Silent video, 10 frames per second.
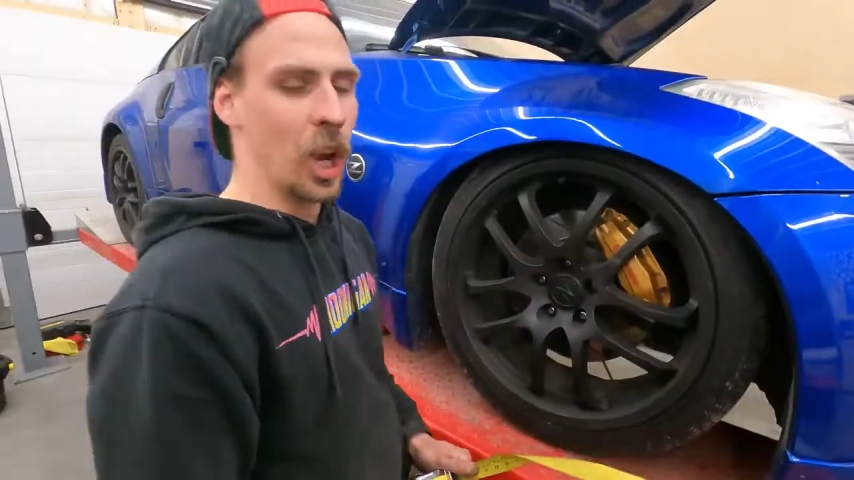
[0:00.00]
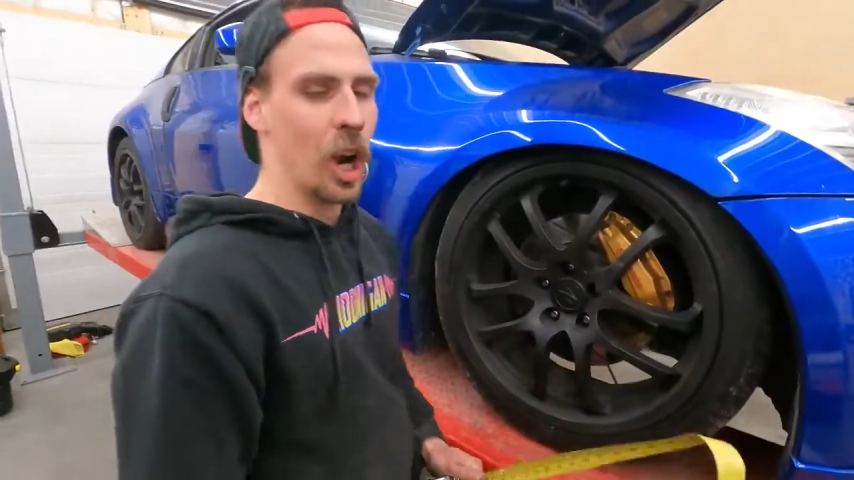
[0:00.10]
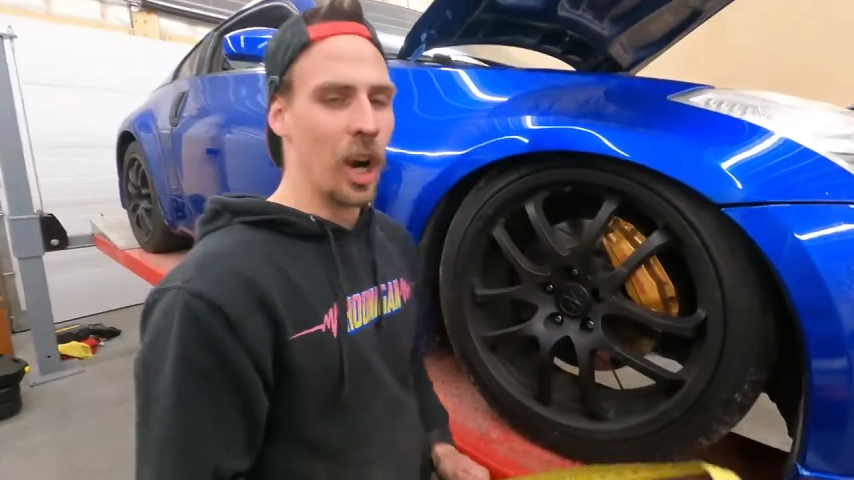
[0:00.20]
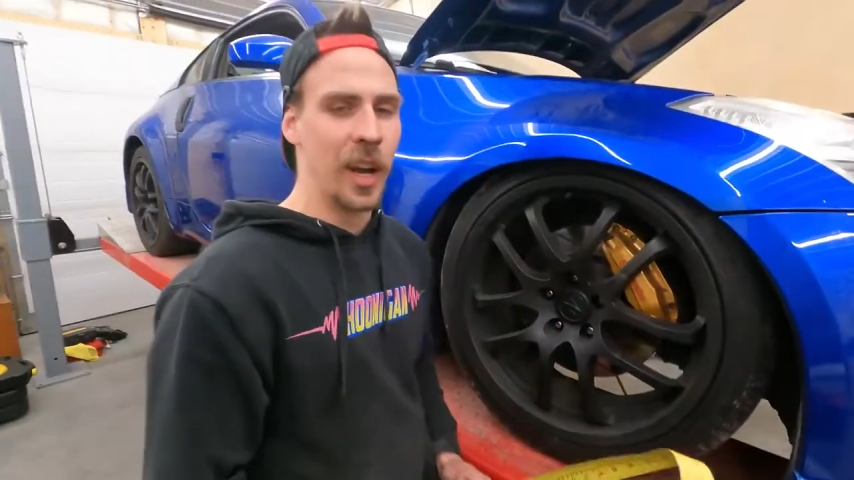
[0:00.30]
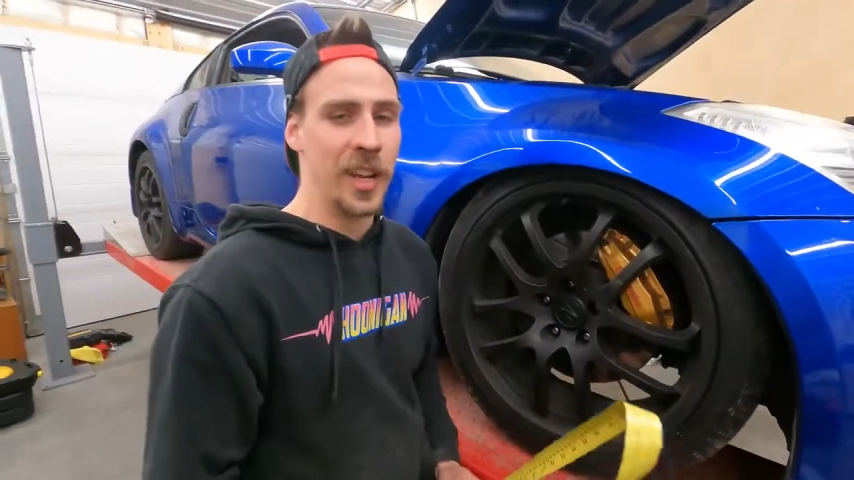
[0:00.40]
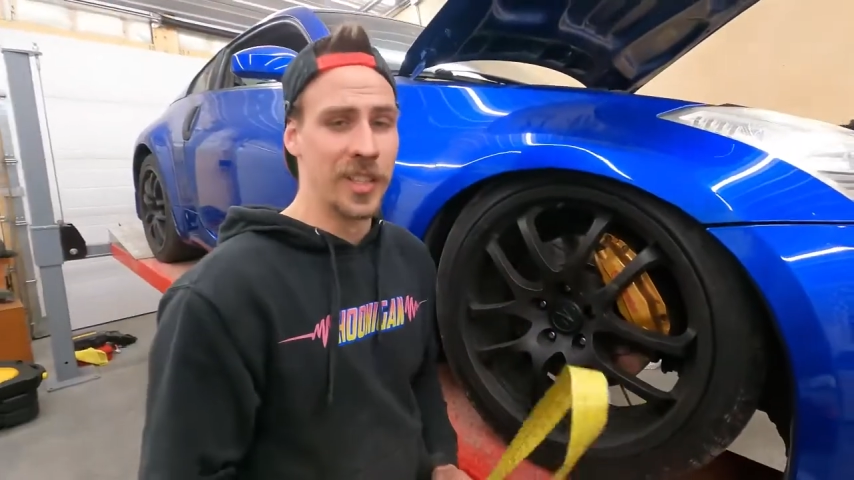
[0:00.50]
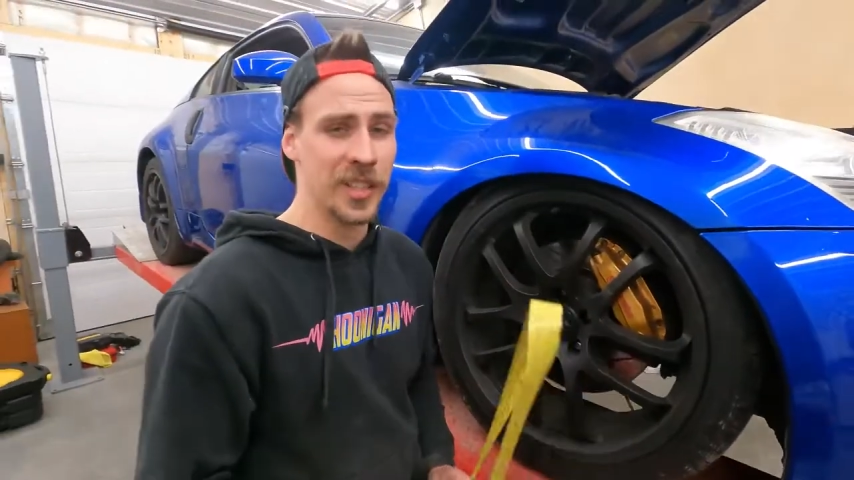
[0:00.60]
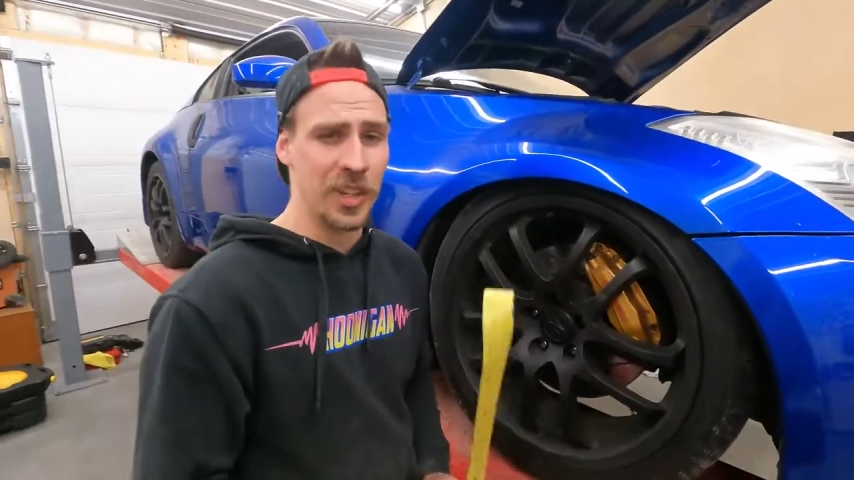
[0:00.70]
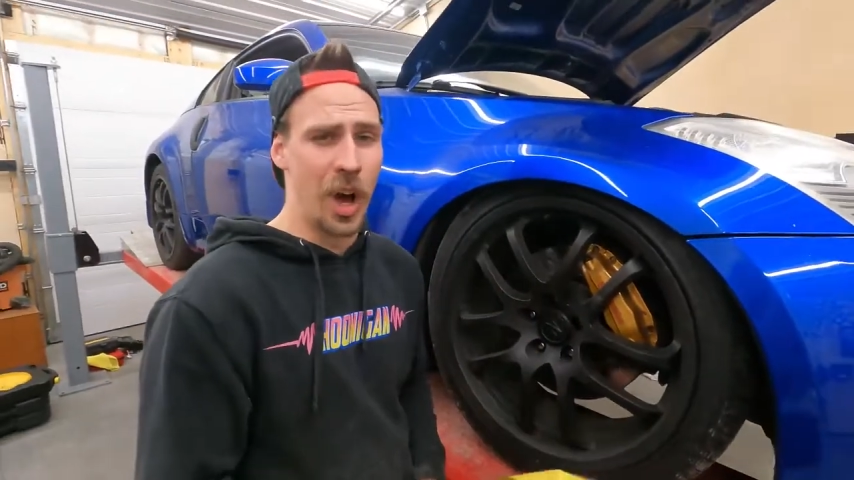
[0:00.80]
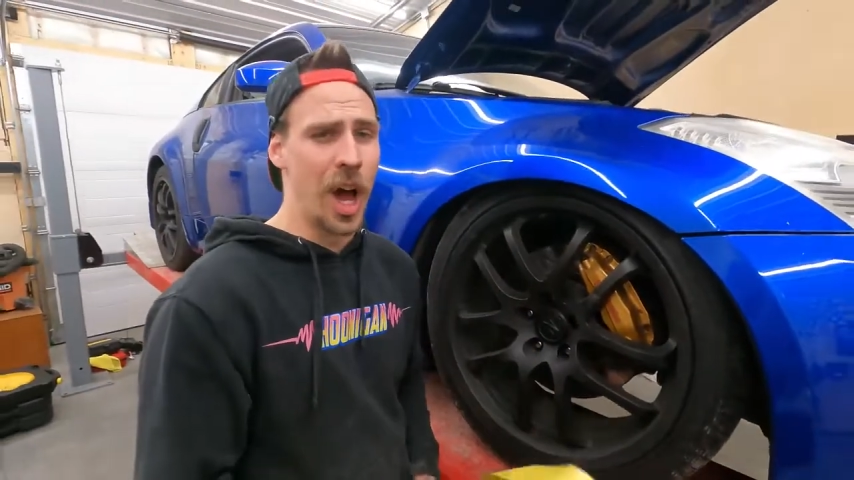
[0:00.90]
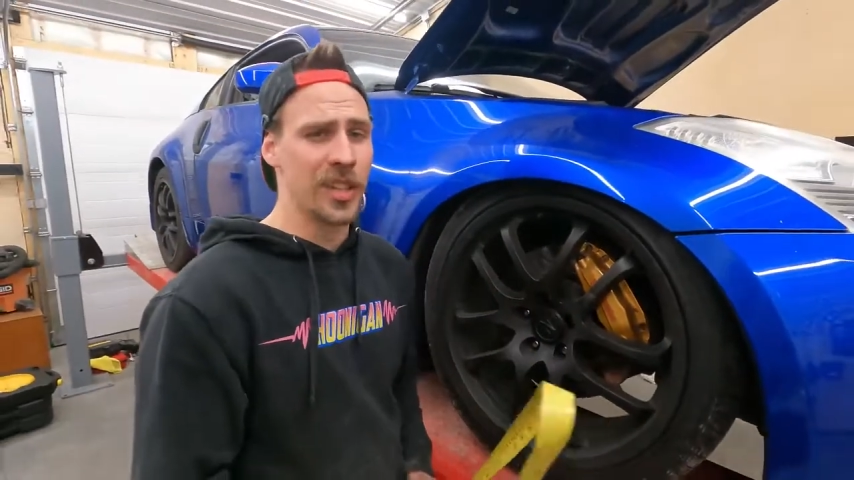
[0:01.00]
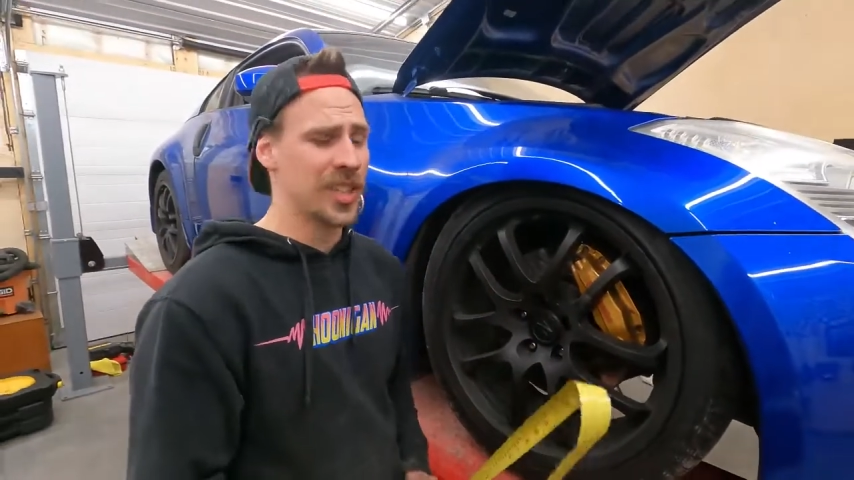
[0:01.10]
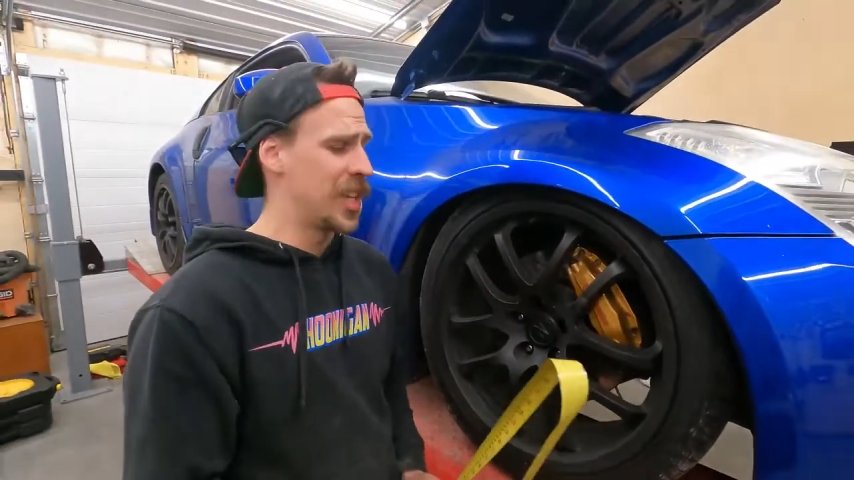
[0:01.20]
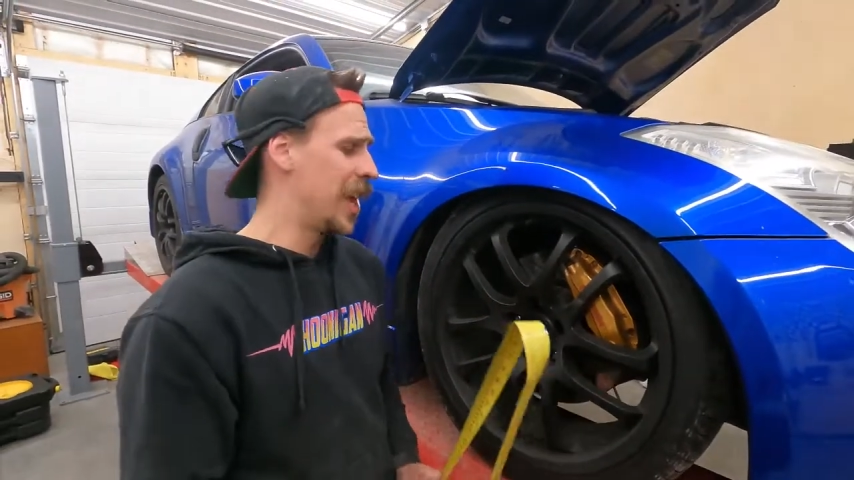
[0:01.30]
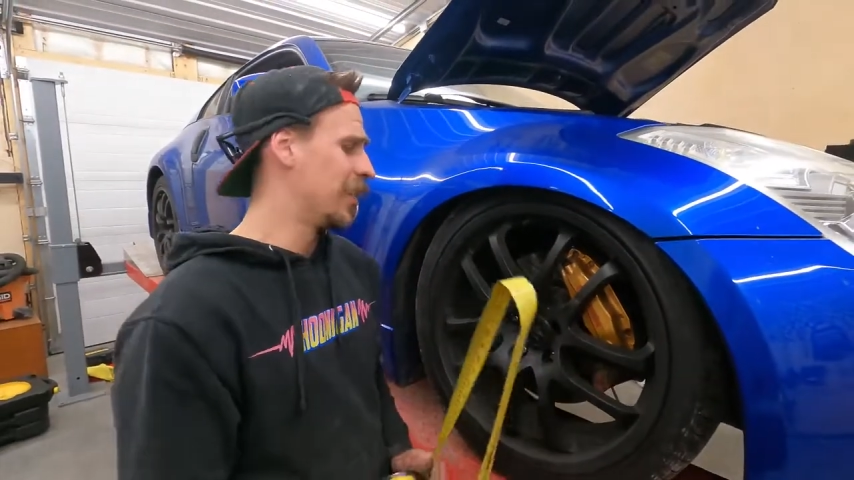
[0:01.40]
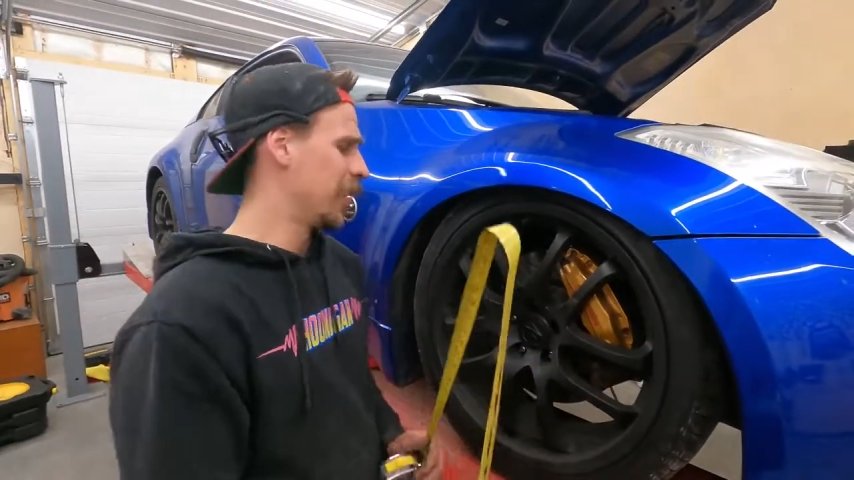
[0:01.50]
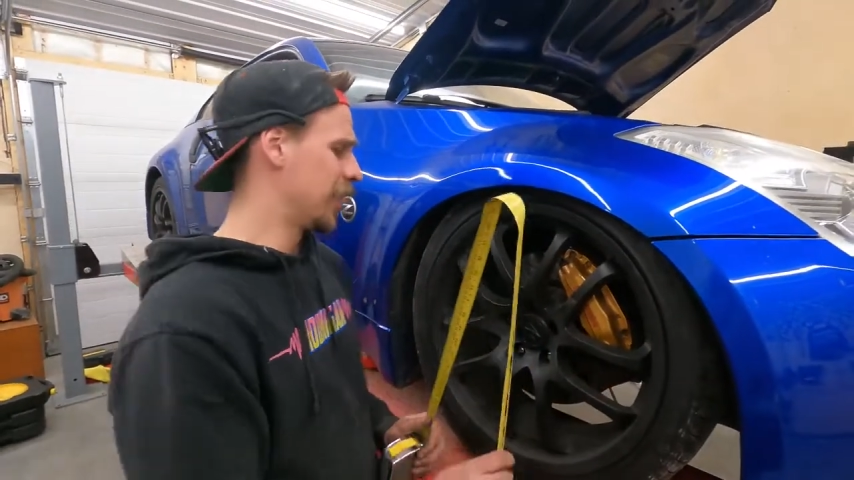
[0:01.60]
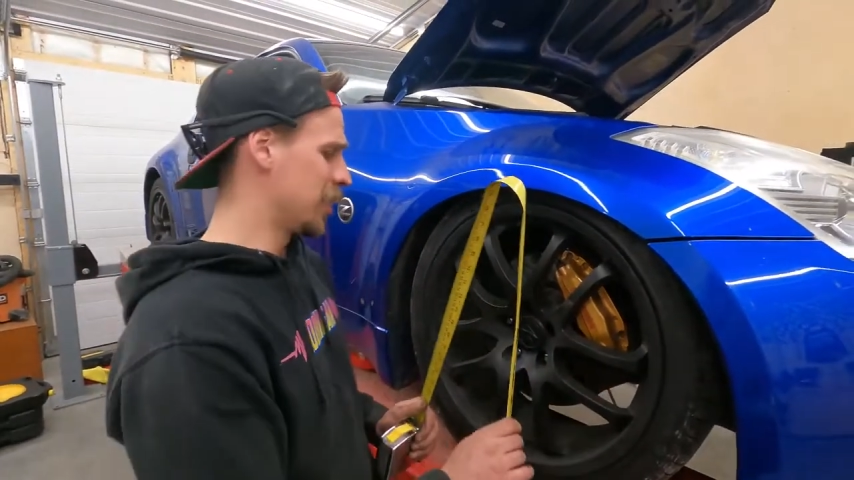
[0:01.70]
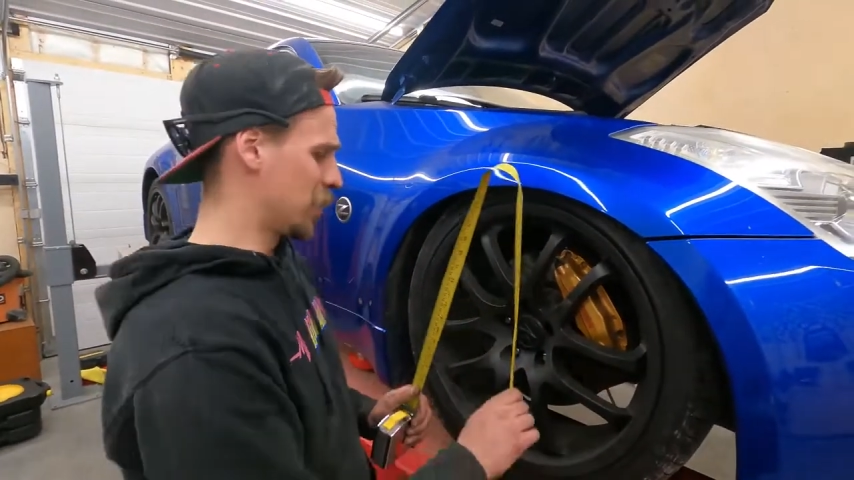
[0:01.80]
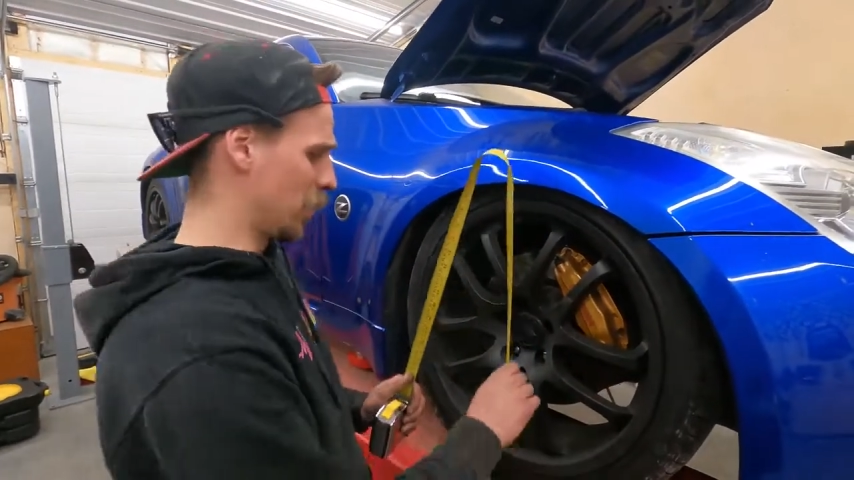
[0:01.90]
car is not staying like
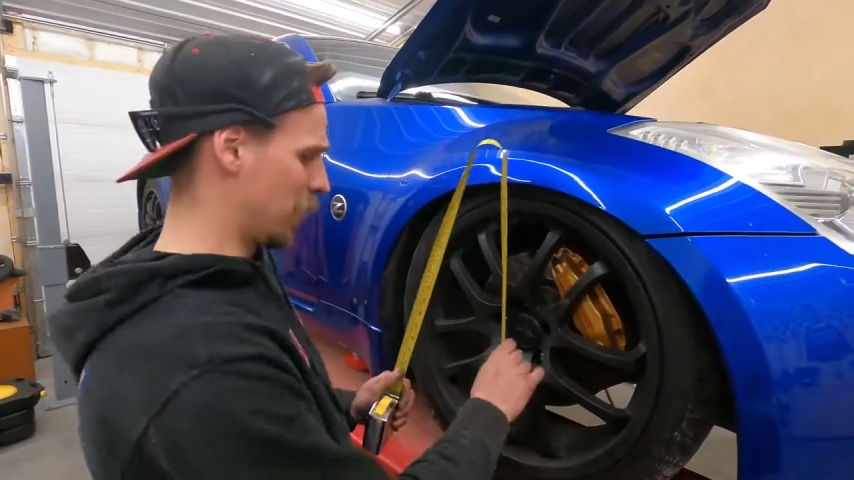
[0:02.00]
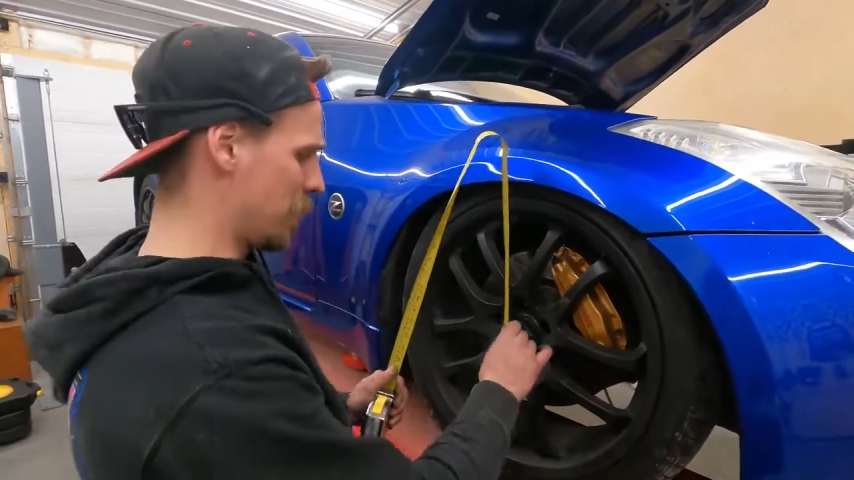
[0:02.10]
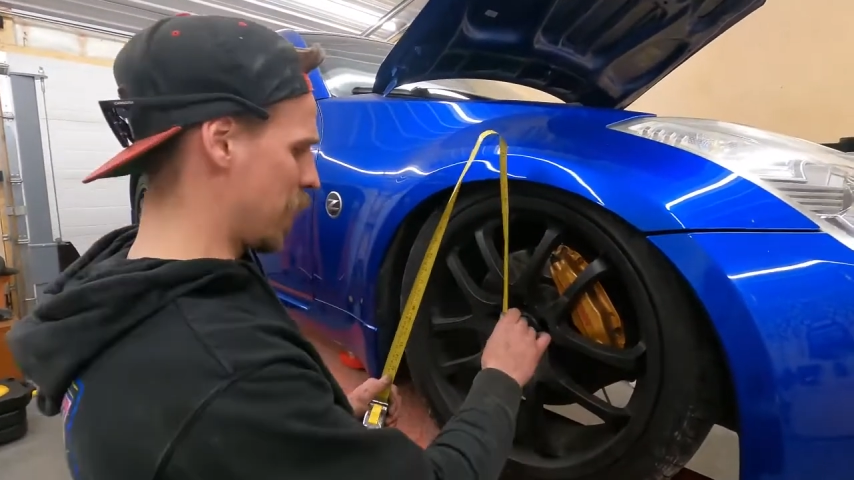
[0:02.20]
this. We're gonna